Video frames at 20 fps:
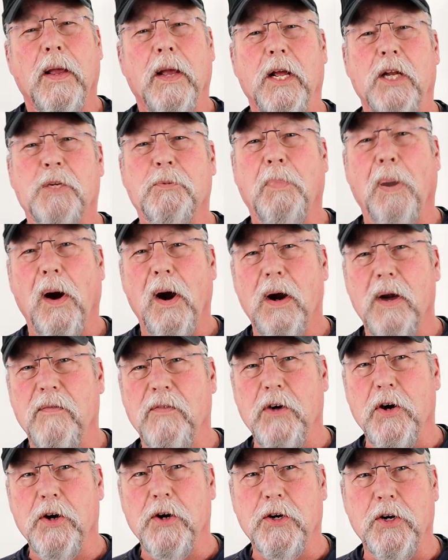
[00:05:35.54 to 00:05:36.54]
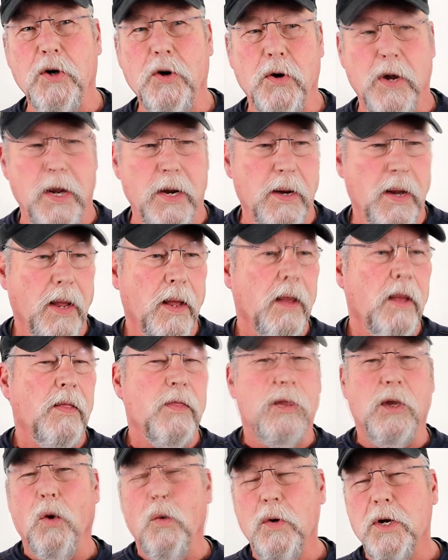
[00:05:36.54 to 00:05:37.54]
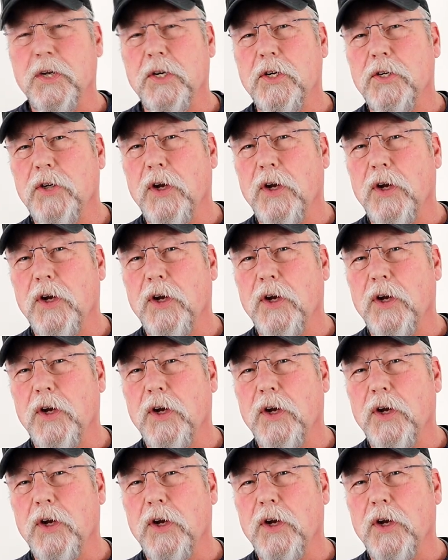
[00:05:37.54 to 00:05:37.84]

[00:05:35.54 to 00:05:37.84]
it's part of your duty. The onus